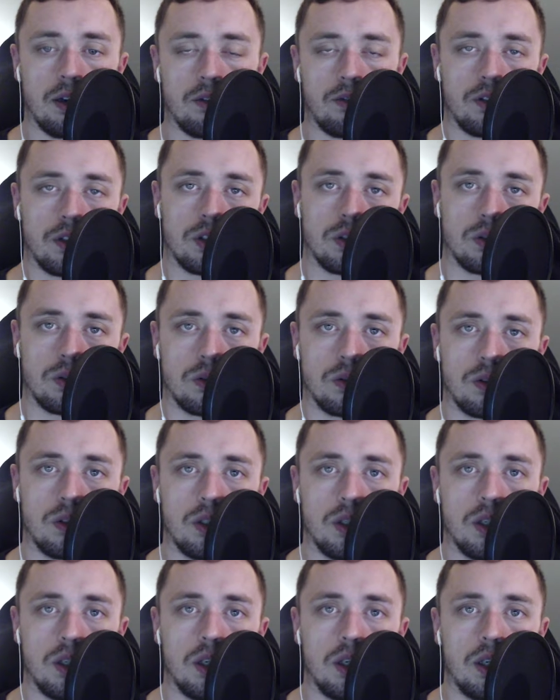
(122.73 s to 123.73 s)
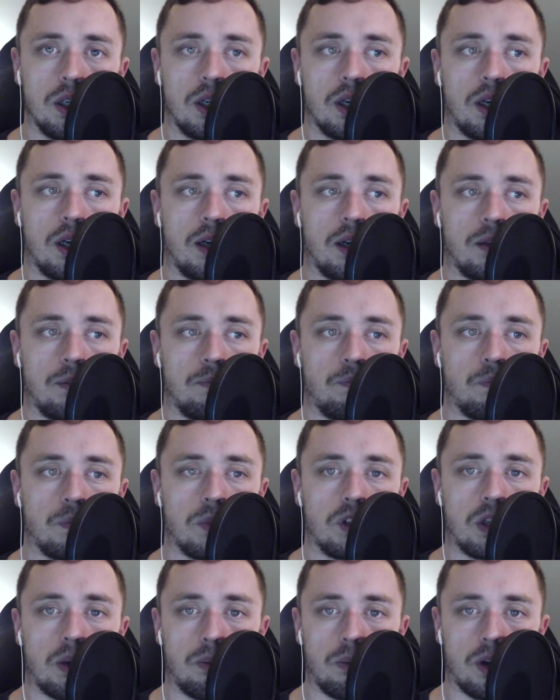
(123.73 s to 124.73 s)
official
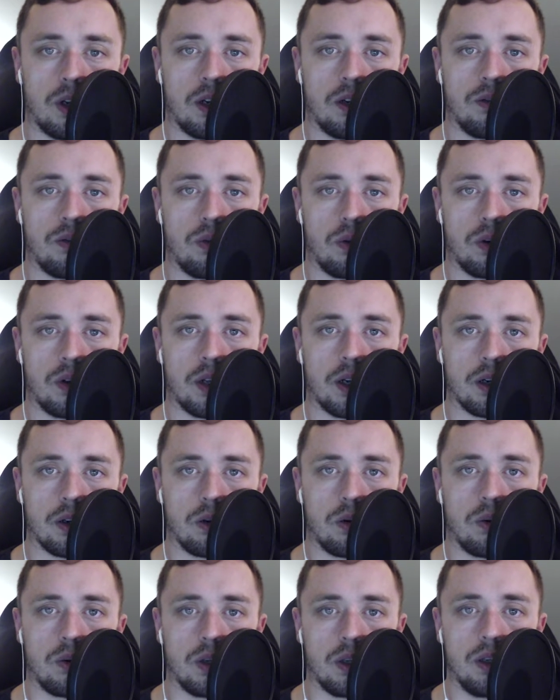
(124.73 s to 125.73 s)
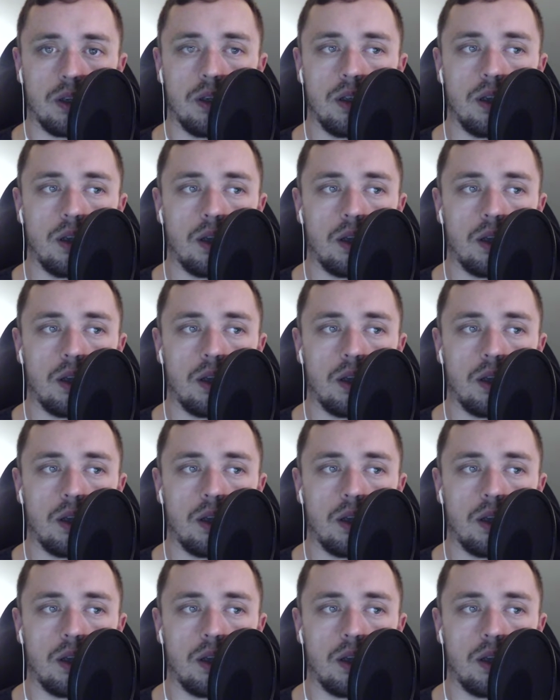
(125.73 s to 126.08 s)
subreddit for that coin.